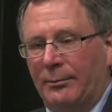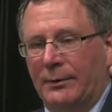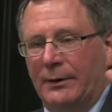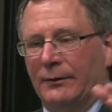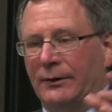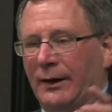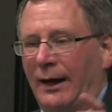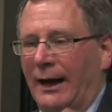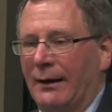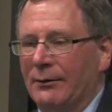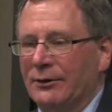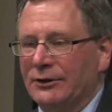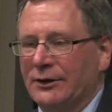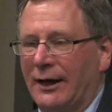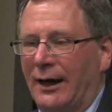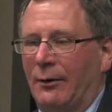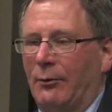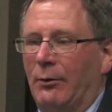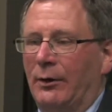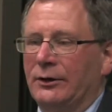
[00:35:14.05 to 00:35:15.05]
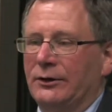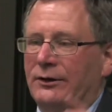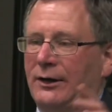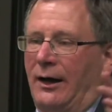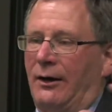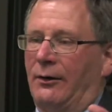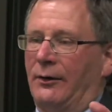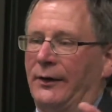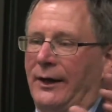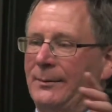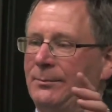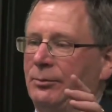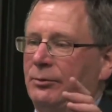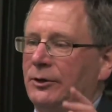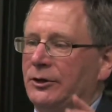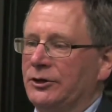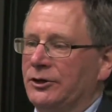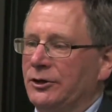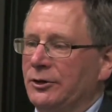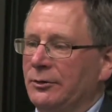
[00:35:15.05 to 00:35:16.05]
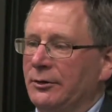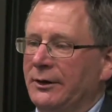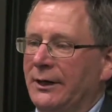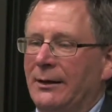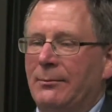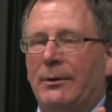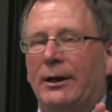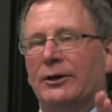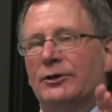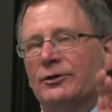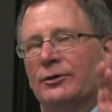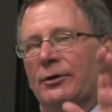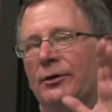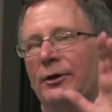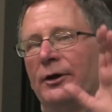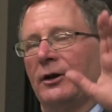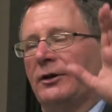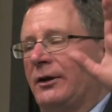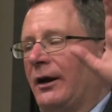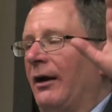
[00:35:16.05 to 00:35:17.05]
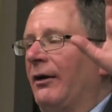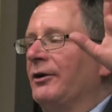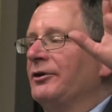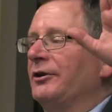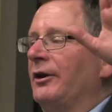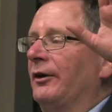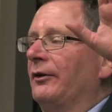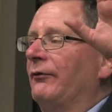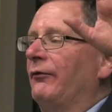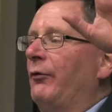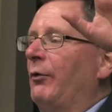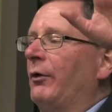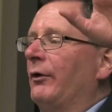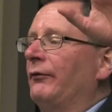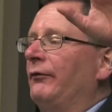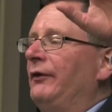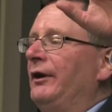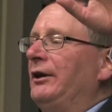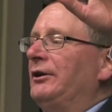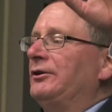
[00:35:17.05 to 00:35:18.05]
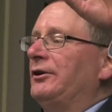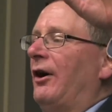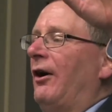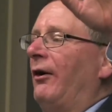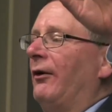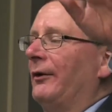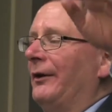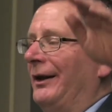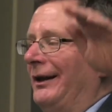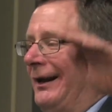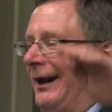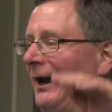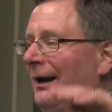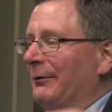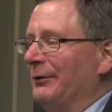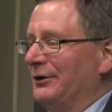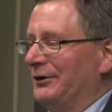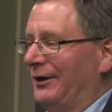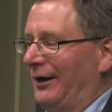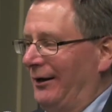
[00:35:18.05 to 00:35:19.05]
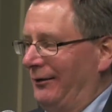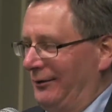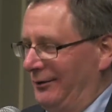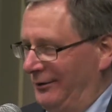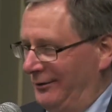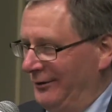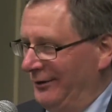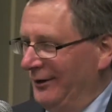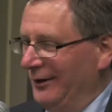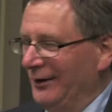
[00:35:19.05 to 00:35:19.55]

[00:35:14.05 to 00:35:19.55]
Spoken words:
And if the Irish got 1 tower, they put 2, and they make sure their towers are 4 feet taller than the Irish towers.